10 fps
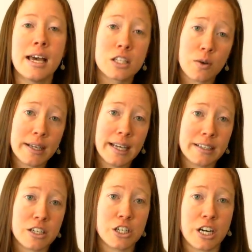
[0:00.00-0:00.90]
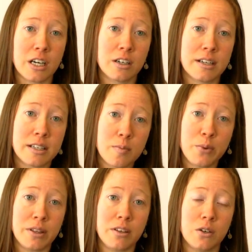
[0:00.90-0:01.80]
and so I'd like to share a
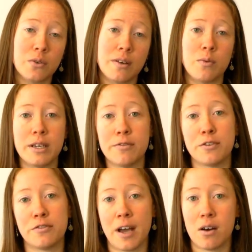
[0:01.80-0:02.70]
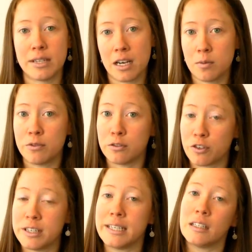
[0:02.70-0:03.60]
tip with you that we've found helpful
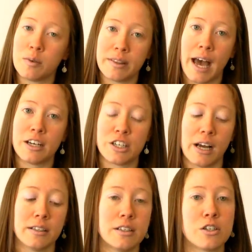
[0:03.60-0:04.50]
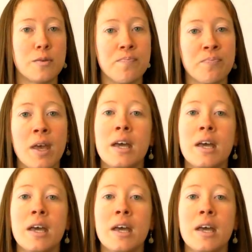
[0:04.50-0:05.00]
for dealing with that challenge.